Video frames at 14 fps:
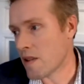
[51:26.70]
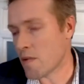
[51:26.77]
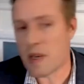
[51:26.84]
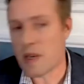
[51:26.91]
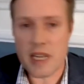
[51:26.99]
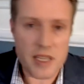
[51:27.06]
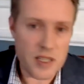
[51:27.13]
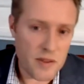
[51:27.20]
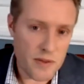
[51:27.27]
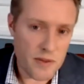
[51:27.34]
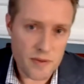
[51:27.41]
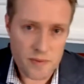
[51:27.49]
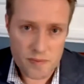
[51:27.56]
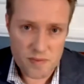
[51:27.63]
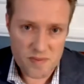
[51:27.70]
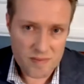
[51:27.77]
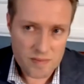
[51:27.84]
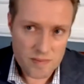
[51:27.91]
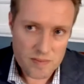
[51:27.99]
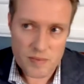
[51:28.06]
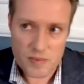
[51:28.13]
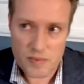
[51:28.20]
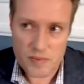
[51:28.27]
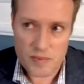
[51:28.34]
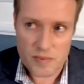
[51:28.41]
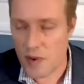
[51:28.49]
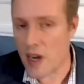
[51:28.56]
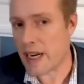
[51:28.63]
three days of
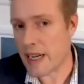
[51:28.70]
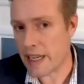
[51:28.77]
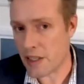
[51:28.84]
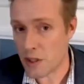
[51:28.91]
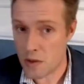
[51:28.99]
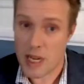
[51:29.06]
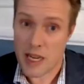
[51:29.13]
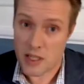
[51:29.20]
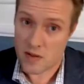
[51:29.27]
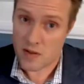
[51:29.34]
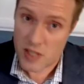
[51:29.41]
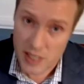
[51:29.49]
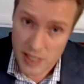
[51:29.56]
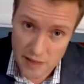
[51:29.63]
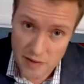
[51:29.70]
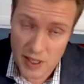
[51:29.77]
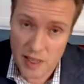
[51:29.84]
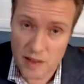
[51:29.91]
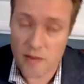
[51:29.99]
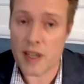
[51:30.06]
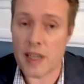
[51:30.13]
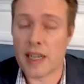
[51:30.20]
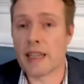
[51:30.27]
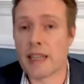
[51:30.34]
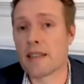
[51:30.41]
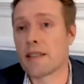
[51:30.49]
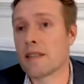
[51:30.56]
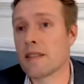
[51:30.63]
fighting, two days of significant
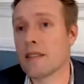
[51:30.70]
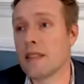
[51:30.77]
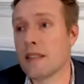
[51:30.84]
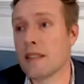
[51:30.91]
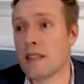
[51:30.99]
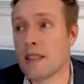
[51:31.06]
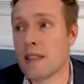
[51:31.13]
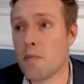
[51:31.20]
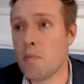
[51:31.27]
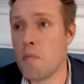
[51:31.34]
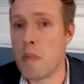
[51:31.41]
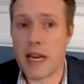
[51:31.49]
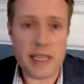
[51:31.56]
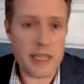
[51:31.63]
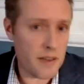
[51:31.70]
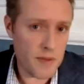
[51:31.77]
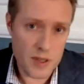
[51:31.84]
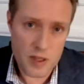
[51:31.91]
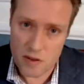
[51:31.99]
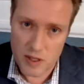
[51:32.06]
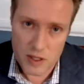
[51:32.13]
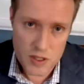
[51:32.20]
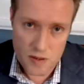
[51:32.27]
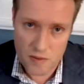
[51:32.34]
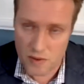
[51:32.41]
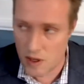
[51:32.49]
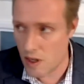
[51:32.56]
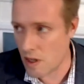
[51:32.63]
fighting, many different units
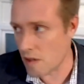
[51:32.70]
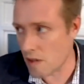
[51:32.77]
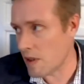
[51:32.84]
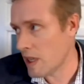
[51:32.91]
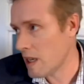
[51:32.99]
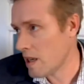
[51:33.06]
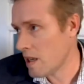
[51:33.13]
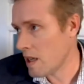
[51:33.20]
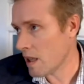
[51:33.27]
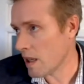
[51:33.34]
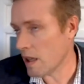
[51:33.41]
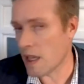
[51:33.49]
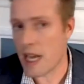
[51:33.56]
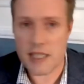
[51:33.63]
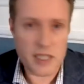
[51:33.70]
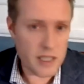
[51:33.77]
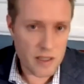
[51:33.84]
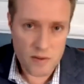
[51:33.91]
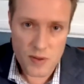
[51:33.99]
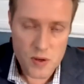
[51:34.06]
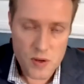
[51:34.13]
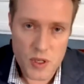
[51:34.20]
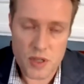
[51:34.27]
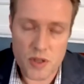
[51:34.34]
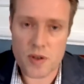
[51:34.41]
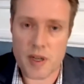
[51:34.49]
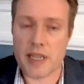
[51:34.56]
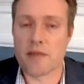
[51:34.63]
involved, lots of confusion
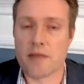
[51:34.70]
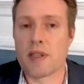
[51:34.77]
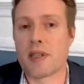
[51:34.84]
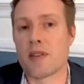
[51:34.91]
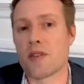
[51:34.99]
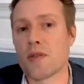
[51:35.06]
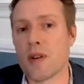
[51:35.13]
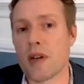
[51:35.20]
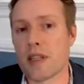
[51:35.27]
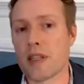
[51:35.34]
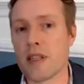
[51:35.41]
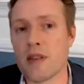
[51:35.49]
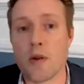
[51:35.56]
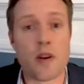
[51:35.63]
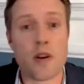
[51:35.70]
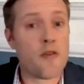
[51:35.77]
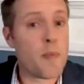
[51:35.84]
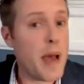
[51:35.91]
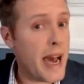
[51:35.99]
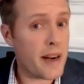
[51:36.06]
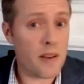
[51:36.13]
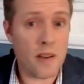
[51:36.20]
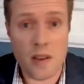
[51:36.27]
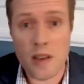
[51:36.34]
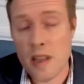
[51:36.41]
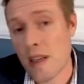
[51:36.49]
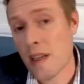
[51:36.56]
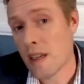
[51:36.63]
trying to reconstruct the order of
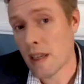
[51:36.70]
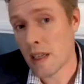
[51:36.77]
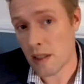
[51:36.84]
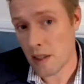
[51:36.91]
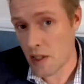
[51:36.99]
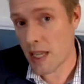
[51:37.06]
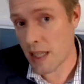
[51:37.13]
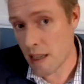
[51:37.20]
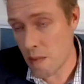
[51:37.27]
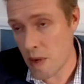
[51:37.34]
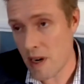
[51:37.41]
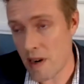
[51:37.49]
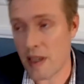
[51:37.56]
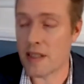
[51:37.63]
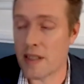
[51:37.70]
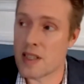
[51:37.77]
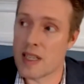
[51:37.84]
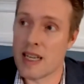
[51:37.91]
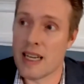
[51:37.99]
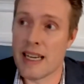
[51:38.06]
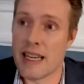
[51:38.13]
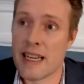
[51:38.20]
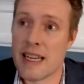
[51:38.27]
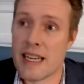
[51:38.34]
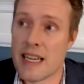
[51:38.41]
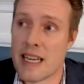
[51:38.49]
battle, at least on the American side.